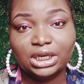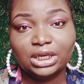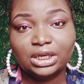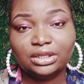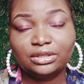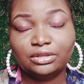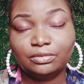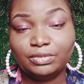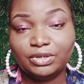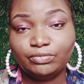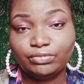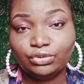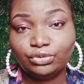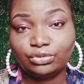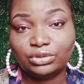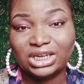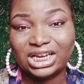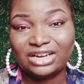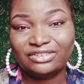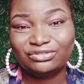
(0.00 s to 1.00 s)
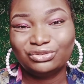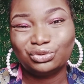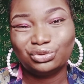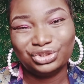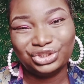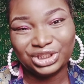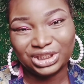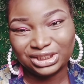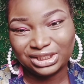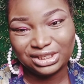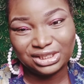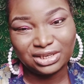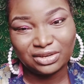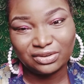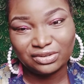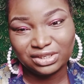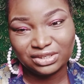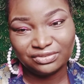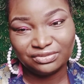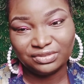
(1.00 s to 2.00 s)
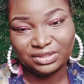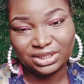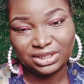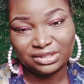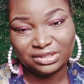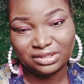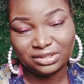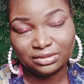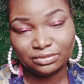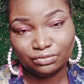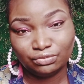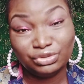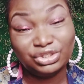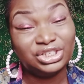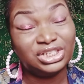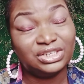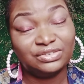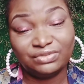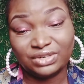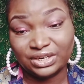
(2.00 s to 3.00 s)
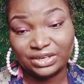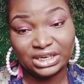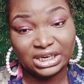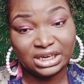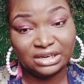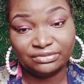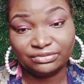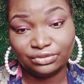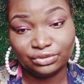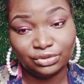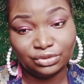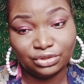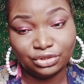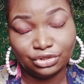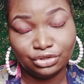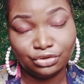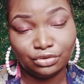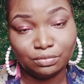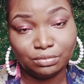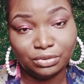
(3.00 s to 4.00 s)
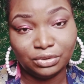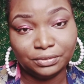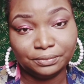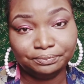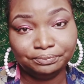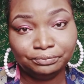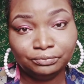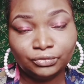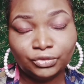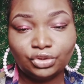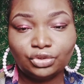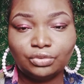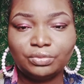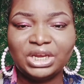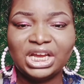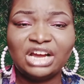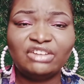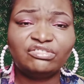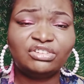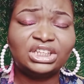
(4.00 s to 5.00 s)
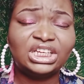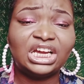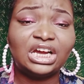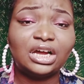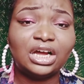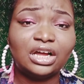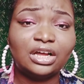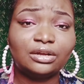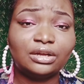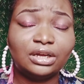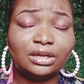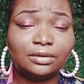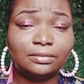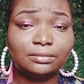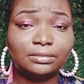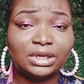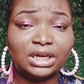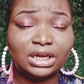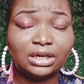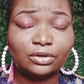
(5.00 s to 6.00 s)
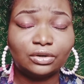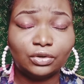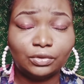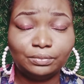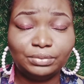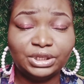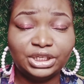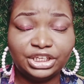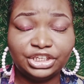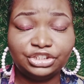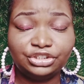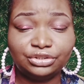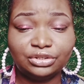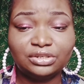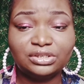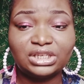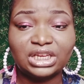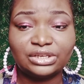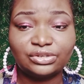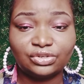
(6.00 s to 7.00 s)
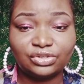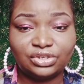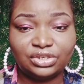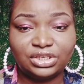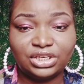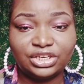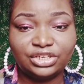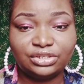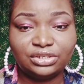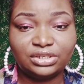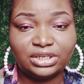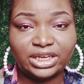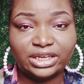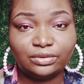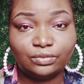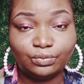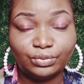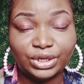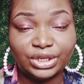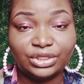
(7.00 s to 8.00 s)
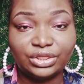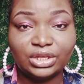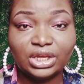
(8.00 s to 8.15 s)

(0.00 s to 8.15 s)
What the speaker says: the baby could have congenital syphilis, which is very harmful to the newborn. So we have other complications associated with